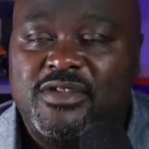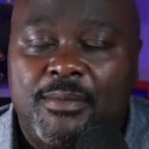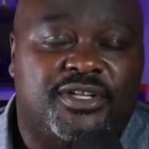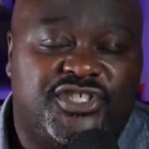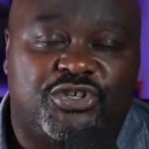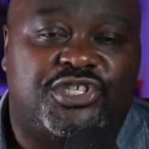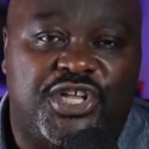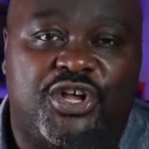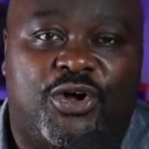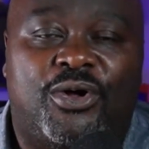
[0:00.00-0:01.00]
But you're
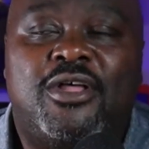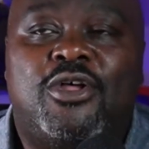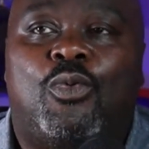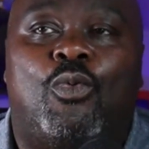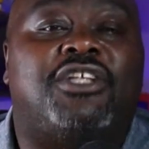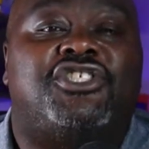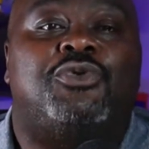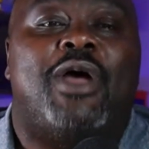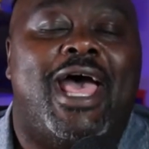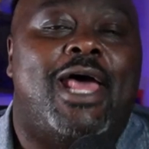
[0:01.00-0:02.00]
still what
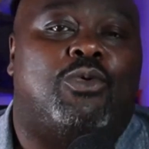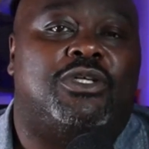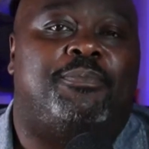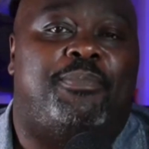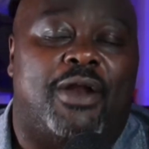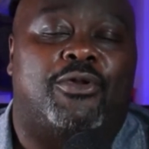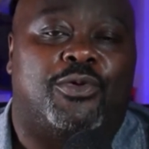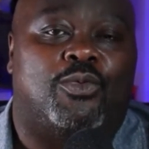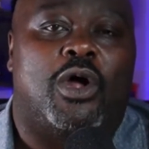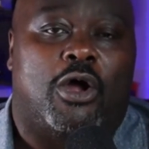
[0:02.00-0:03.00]
you had was better
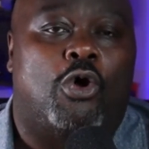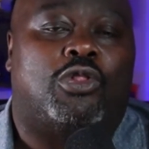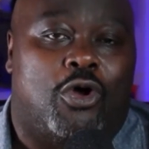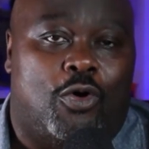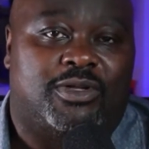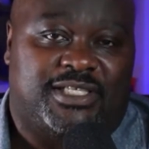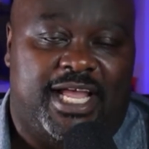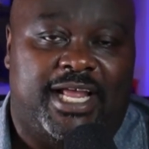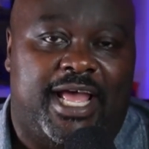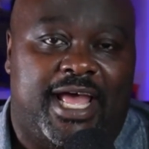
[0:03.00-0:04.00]
than what Oklahoma
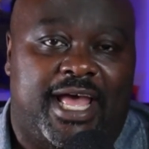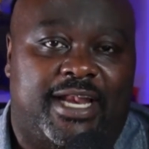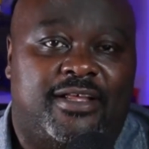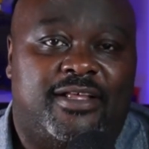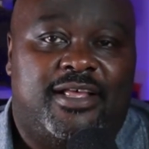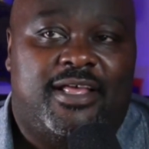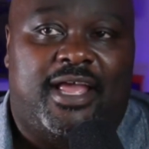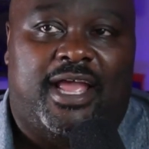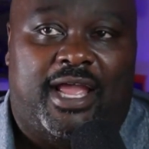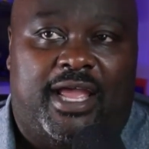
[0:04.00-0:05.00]
State had,
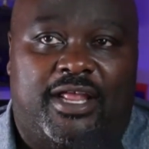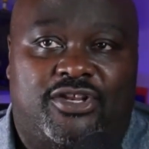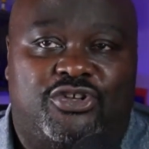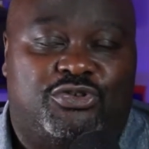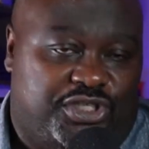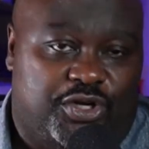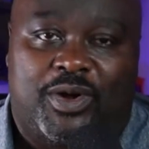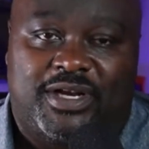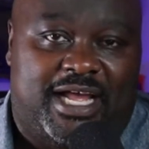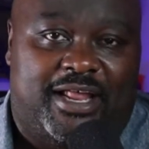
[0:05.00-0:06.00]
and you still
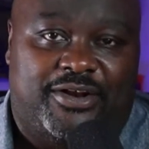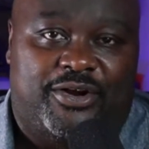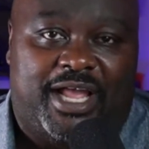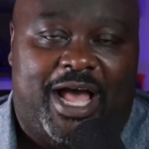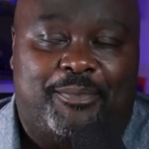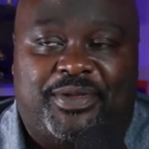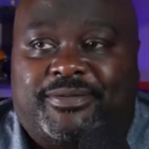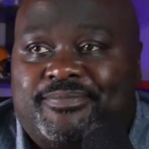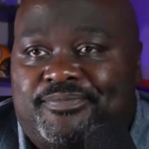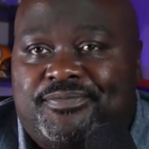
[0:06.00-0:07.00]
went down there and got beat.
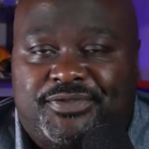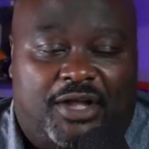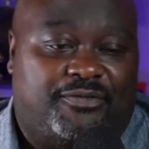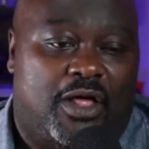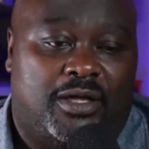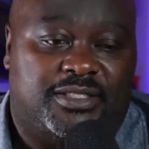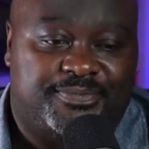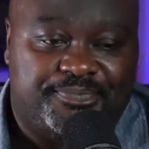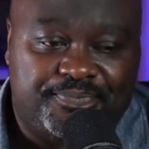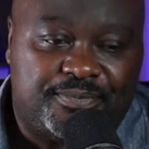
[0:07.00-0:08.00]
Tough loss.
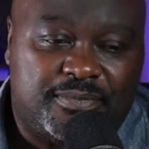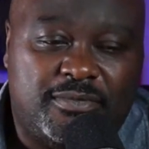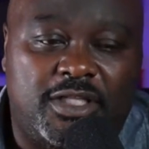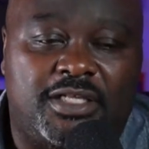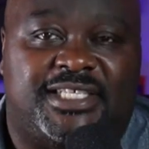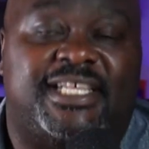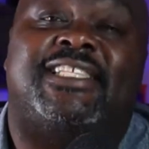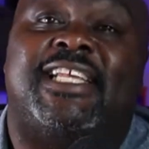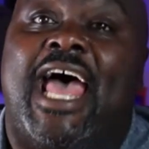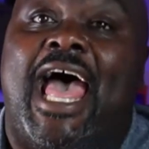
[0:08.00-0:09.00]

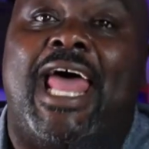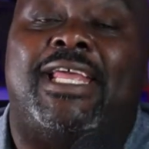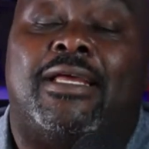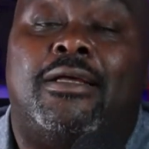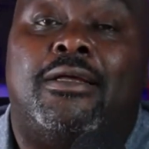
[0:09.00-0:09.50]
Cincinnati,